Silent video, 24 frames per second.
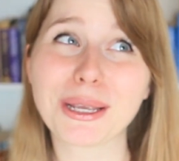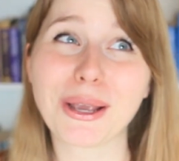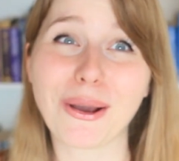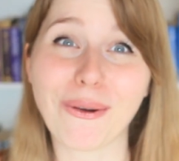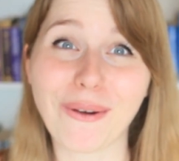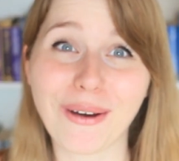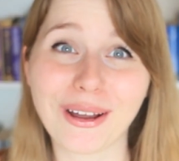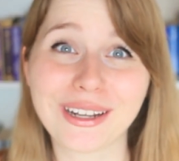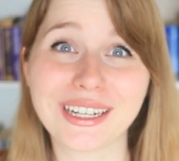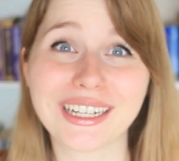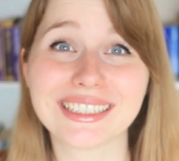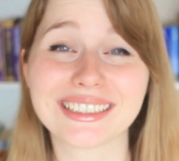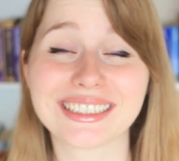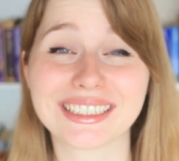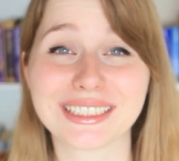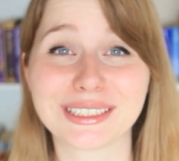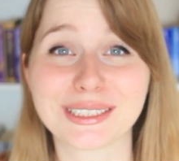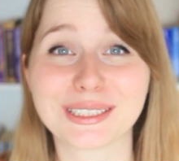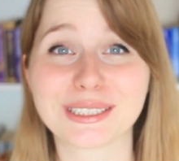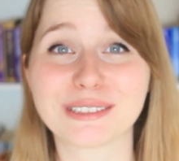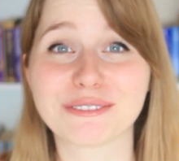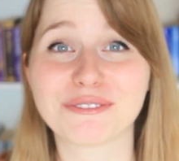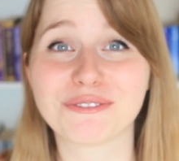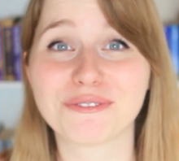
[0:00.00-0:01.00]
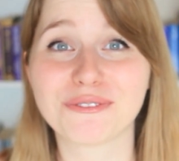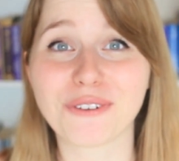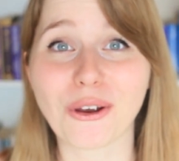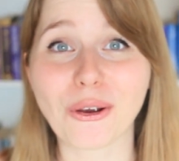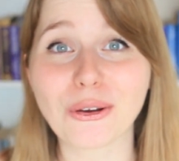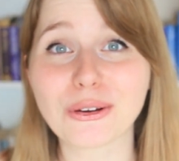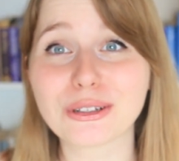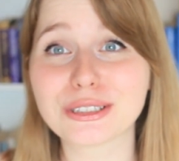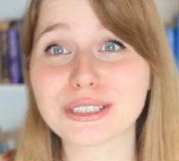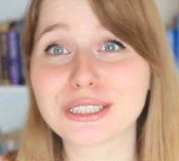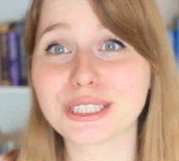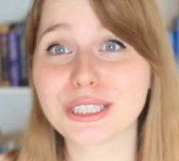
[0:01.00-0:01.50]
be honest, it's the
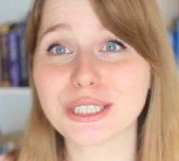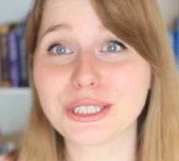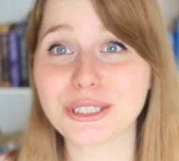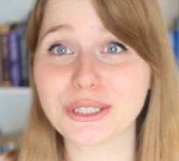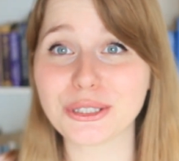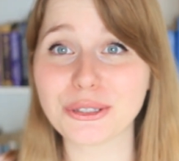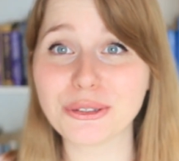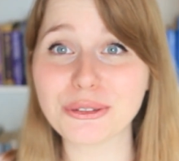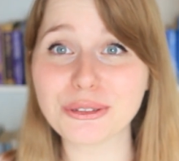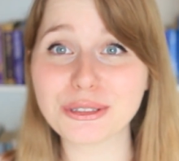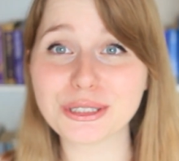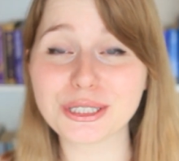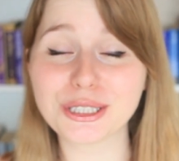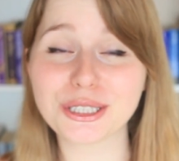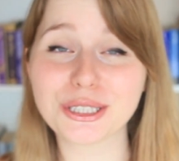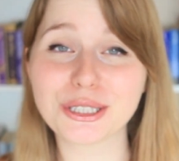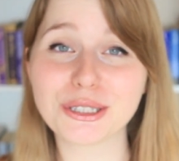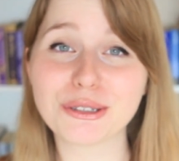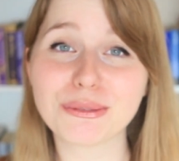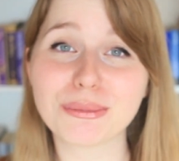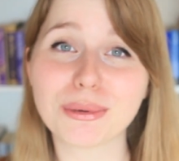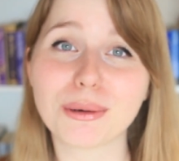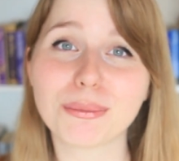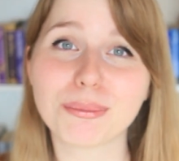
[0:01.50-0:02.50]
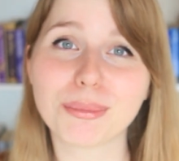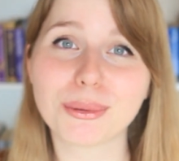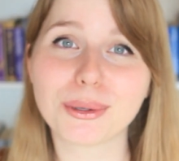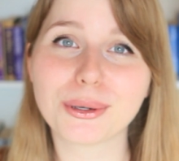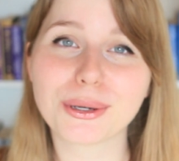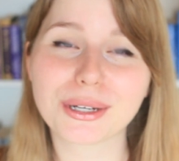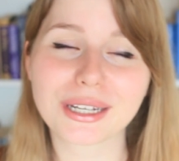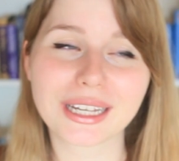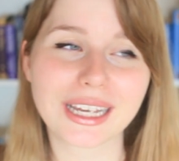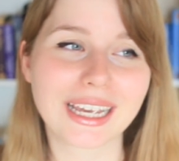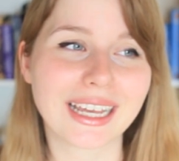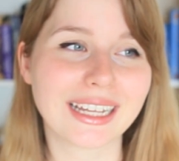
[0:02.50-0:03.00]
first YouTuber
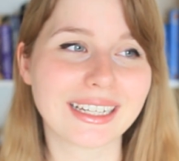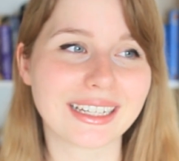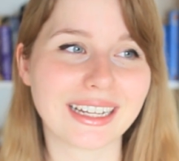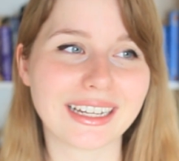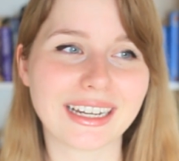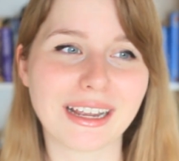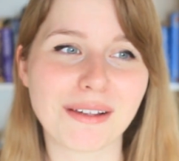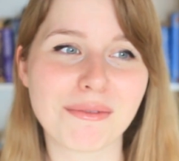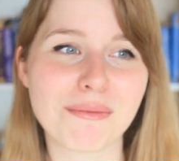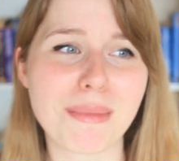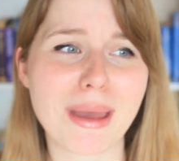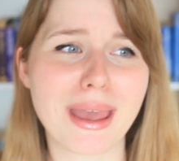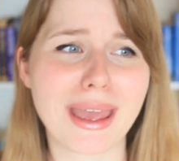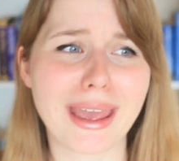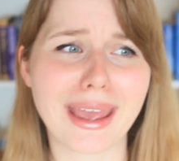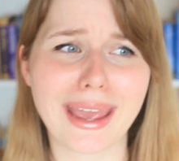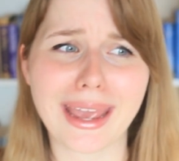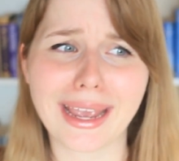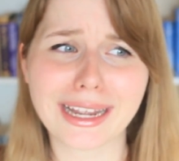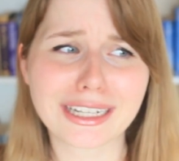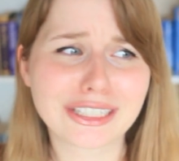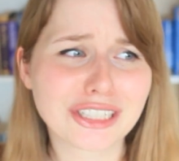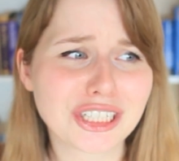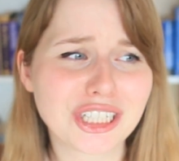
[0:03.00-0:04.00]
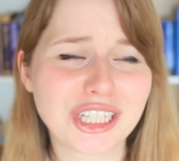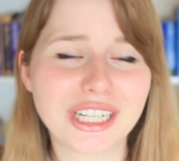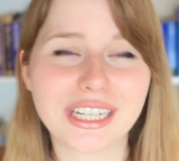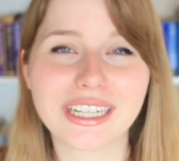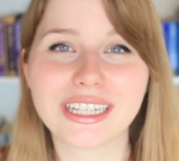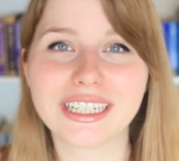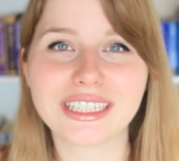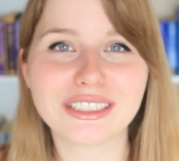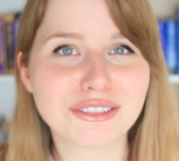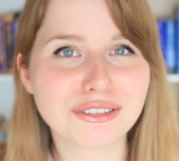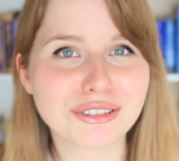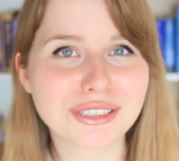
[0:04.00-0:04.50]
book that I'm actually
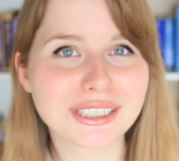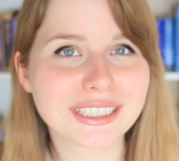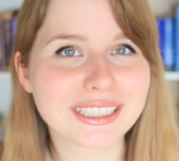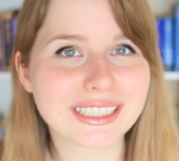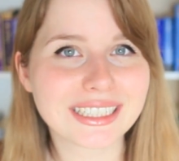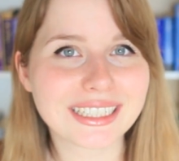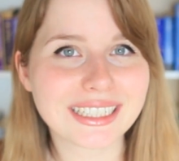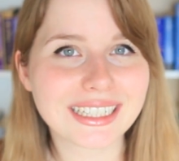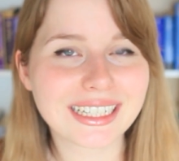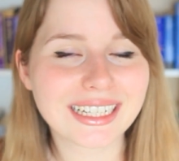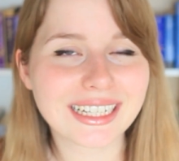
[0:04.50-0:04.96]
interested